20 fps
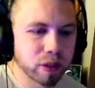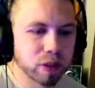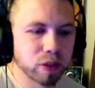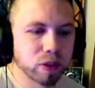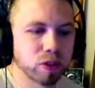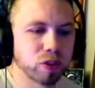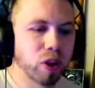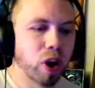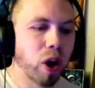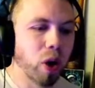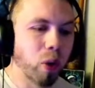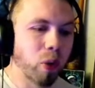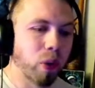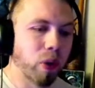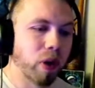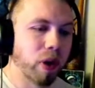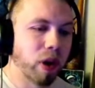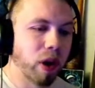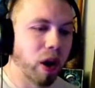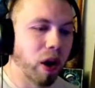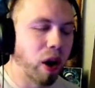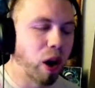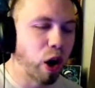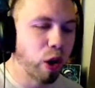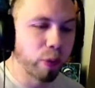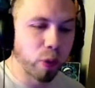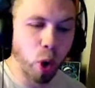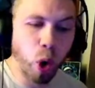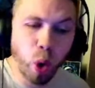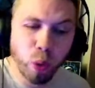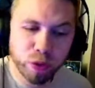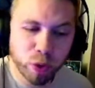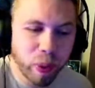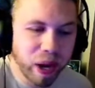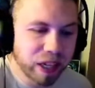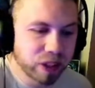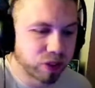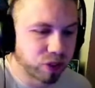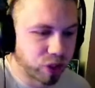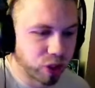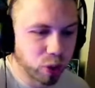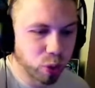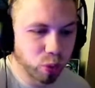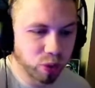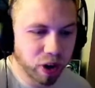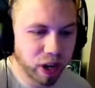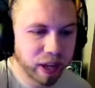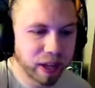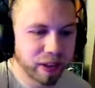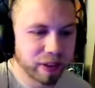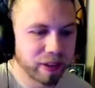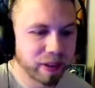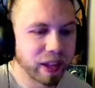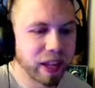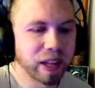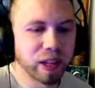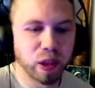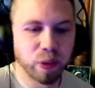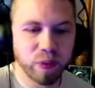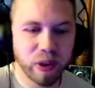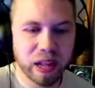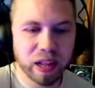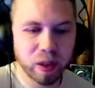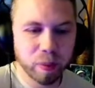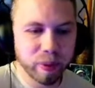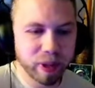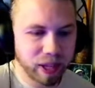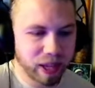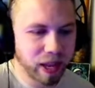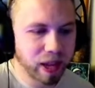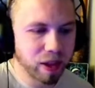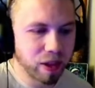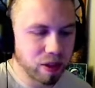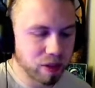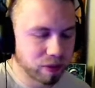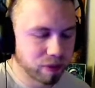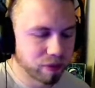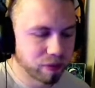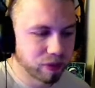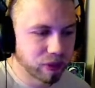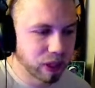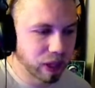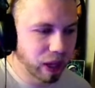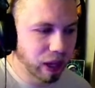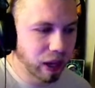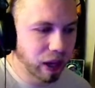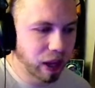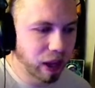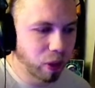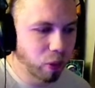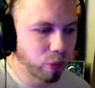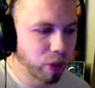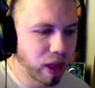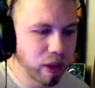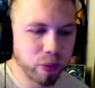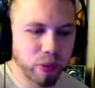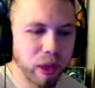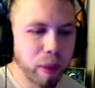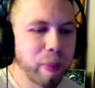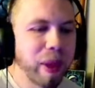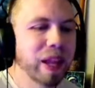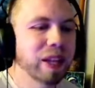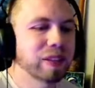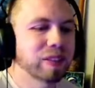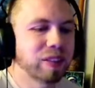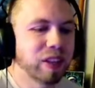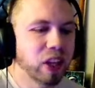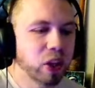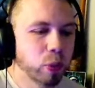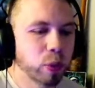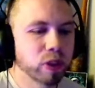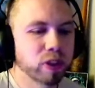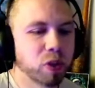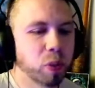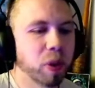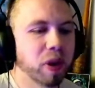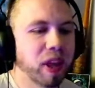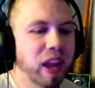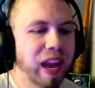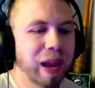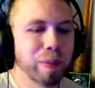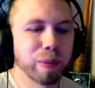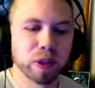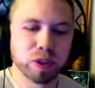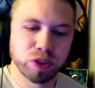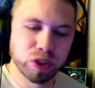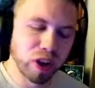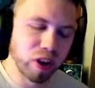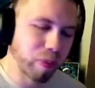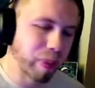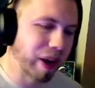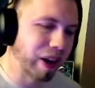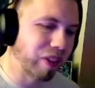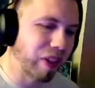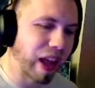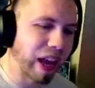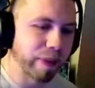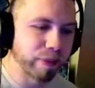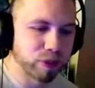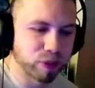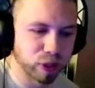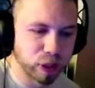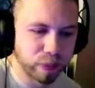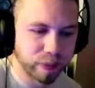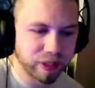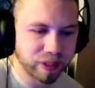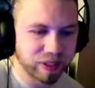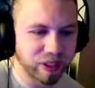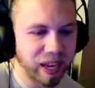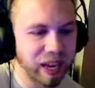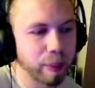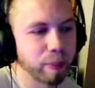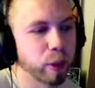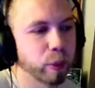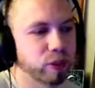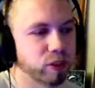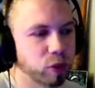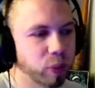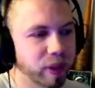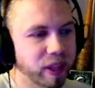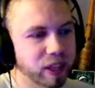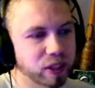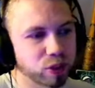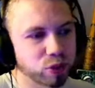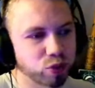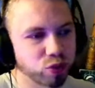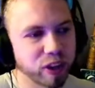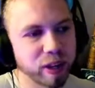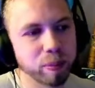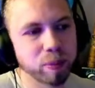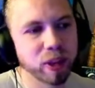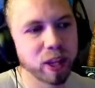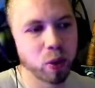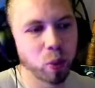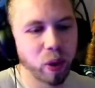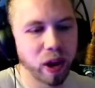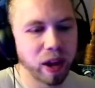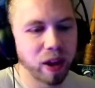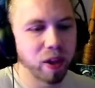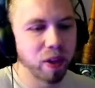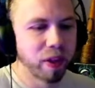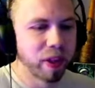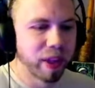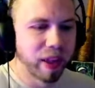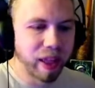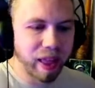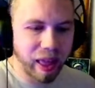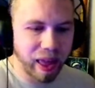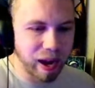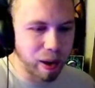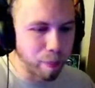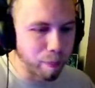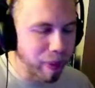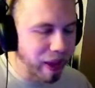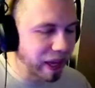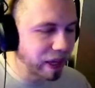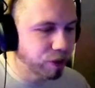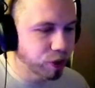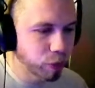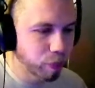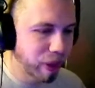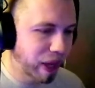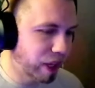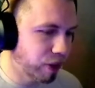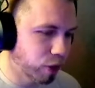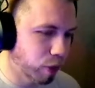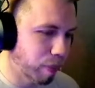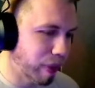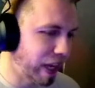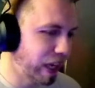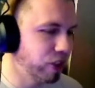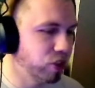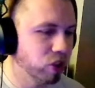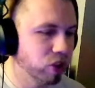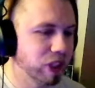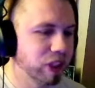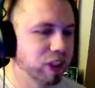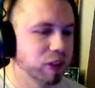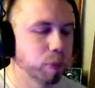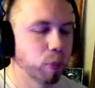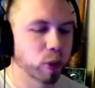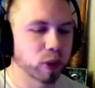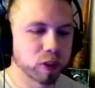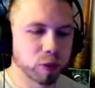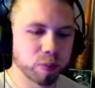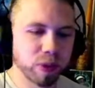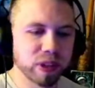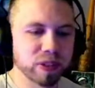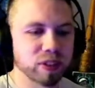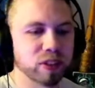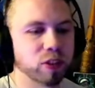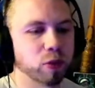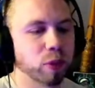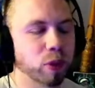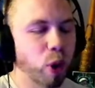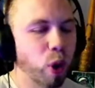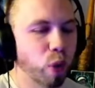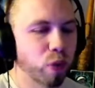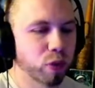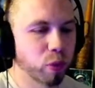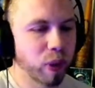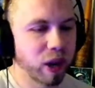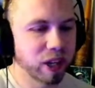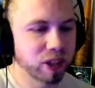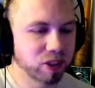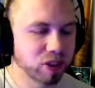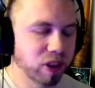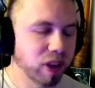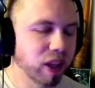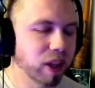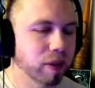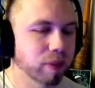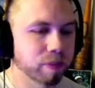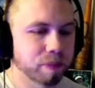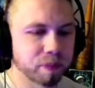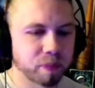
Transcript: so, all Overwatch 2, right? In development hell. Uh, they, they made a sequel to a game that should have been a live service game that was doing extremely well, had a major, major, major esports presence with Overwatch League.